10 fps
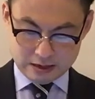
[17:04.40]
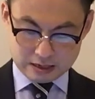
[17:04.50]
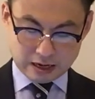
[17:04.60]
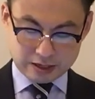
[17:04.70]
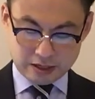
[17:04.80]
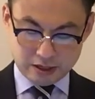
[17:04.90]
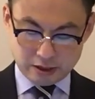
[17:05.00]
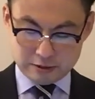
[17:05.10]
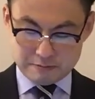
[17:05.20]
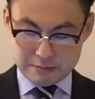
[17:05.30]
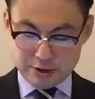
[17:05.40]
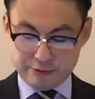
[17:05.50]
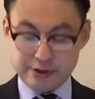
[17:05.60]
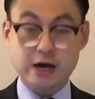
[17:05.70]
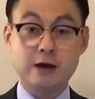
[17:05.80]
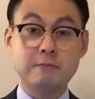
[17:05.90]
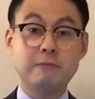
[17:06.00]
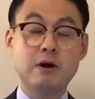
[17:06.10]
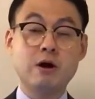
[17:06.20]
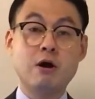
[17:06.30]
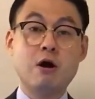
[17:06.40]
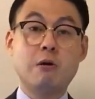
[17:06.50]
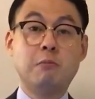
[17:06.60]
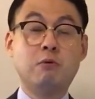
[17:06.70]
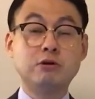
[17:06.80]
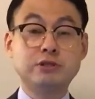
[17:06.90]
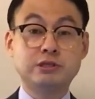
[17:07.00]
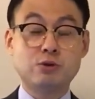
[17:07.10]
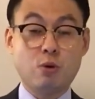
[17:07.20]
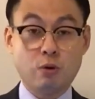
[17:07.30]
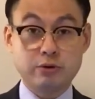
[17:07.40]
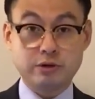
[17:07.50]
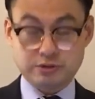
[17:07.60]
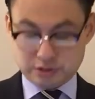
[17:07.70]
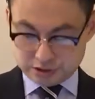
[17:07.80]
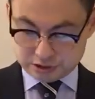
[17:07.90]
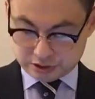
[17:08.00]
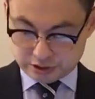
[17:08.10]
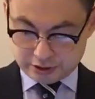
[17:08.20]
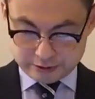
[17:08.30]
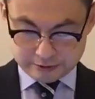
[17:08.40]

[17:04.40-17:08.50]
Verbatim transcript: God healed Miriam, Moses' older sister.